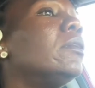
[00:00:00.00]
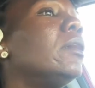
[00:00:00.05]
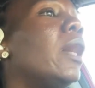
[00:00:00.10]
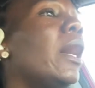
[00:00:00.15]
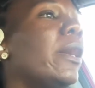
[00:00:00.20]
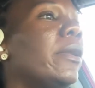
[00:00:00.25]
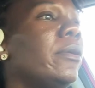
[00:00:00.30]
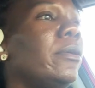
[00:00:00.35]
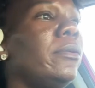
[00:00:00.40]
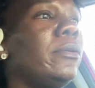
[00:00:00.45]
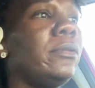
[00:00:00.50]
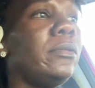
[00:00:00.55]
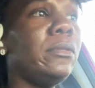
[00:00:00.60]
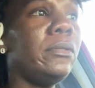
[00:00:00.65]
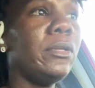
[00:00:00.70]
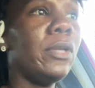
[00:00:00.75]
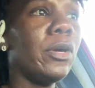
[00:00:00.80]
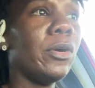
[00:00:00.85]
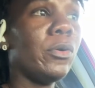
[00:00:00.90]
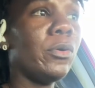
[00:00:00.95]
I
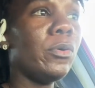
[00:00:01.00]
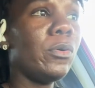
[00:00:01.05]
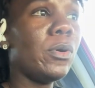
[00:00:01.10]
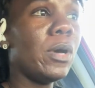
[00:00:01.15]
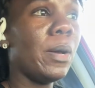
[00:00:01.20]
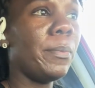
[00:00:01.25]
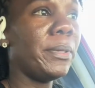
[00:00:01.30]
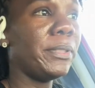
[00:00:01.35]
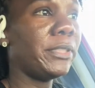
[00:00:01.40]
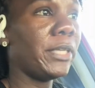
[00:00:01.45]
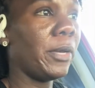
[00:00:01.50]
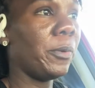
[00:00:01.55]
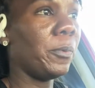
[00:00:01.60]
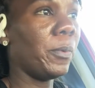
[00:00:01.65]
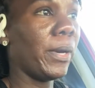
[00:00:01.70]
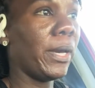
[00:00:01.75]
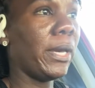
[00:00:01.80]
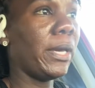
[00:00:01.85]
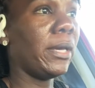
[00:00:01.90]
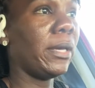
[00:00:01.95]
don't know how much I
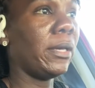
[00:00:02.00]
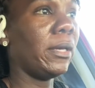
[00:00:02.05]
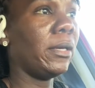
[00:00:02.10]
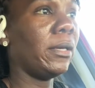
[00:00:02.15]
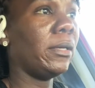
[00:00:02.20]
weigh.